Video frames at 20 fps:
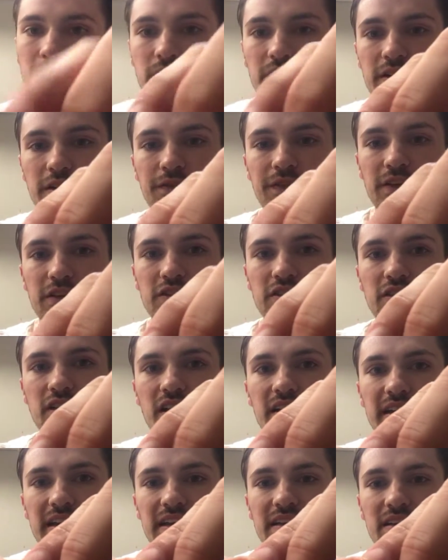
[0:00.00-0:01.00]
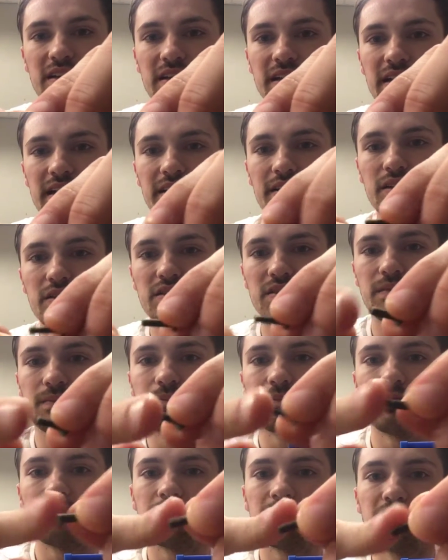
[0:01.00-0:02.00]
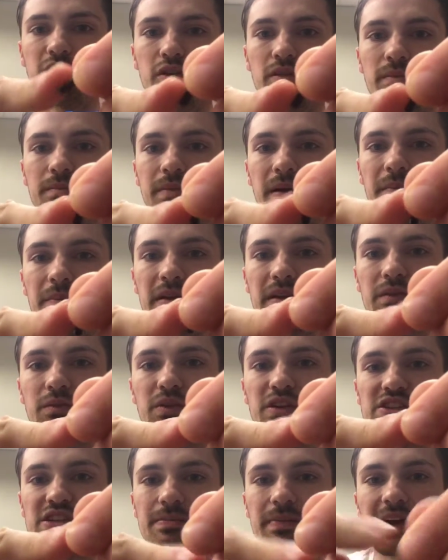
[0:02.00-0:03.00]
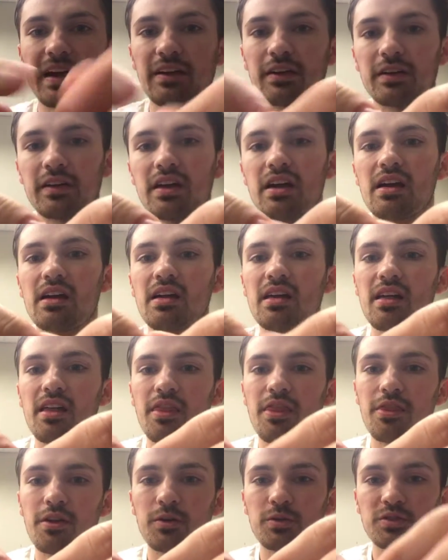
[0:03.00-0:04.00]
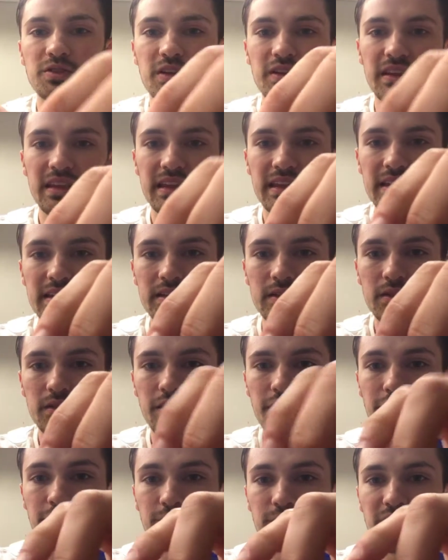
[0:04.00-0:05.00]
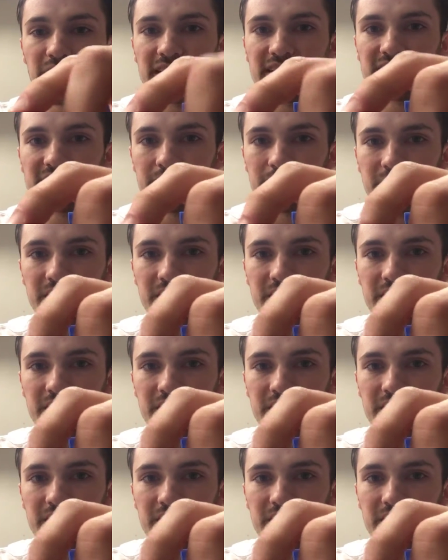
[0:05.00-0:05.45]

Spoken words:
run your fingers along it, you're going to kind of notice a little bumpy, ridgy pattern. Those are the little threads